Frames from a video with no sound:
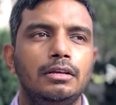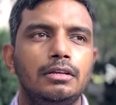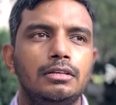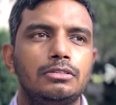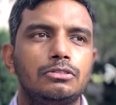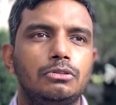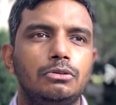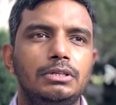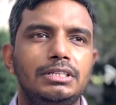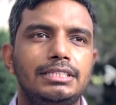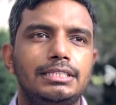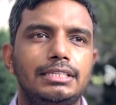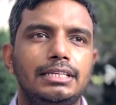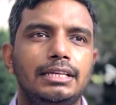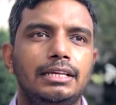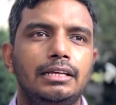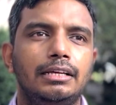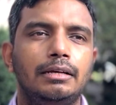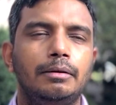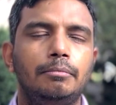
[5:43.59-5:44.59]
So it
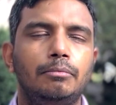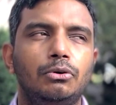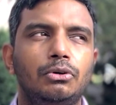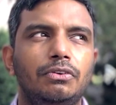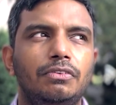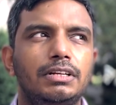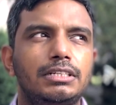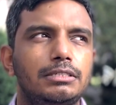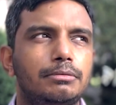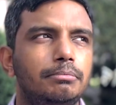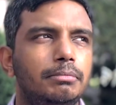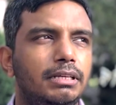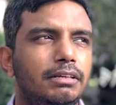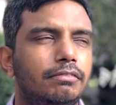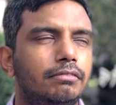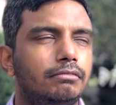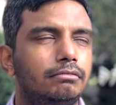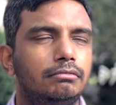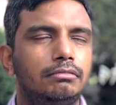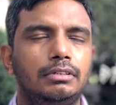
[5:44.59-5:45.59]
motivates me
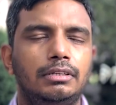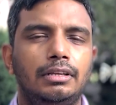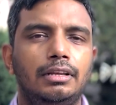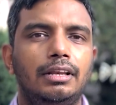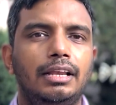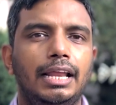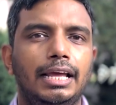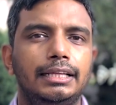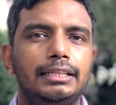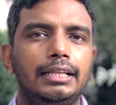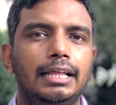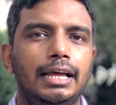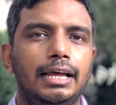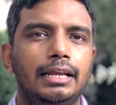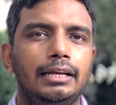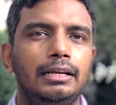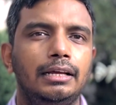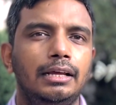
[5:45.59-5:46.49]
like that.